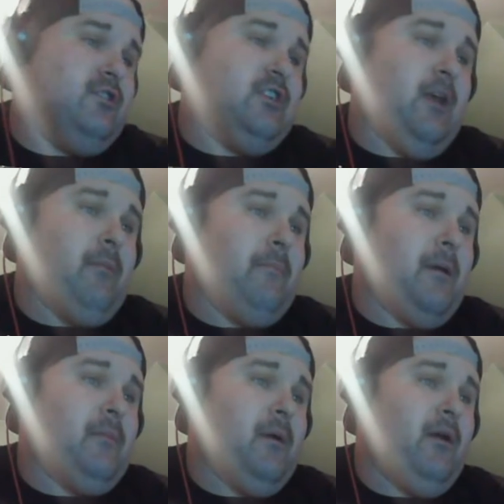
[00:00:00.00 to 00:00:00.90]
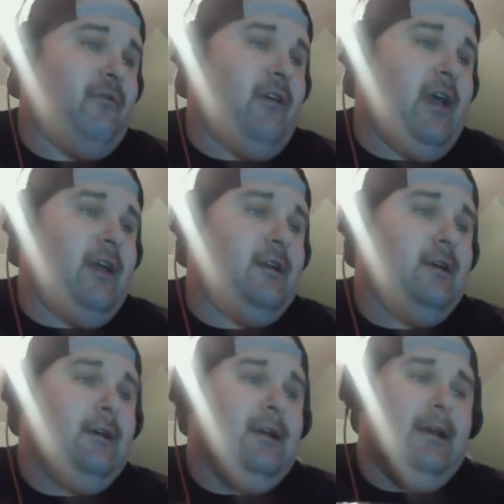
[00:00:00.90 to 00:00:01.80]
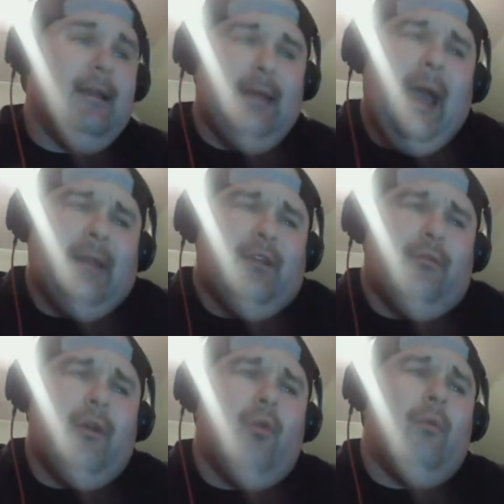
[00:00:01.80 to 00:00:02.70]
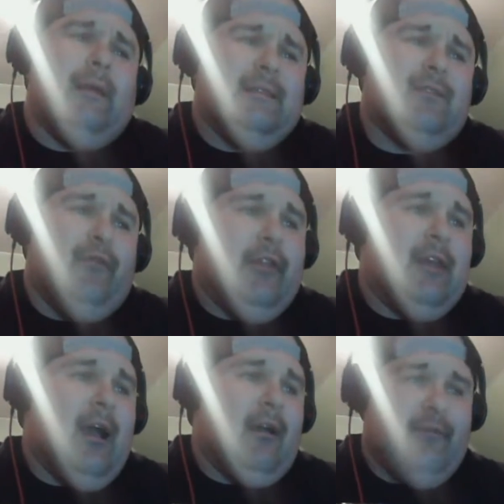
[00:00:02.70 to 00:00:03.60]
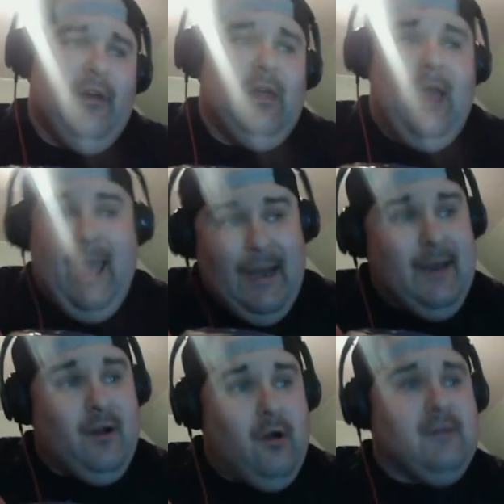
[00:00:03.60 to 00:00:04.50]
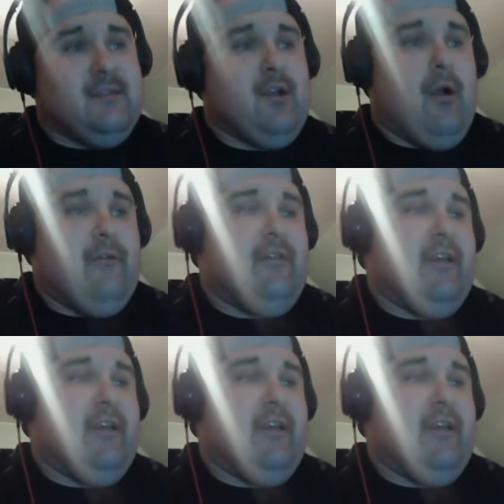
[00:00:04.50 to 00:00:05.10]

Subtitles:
career wins for the young fella and an all-star victory. And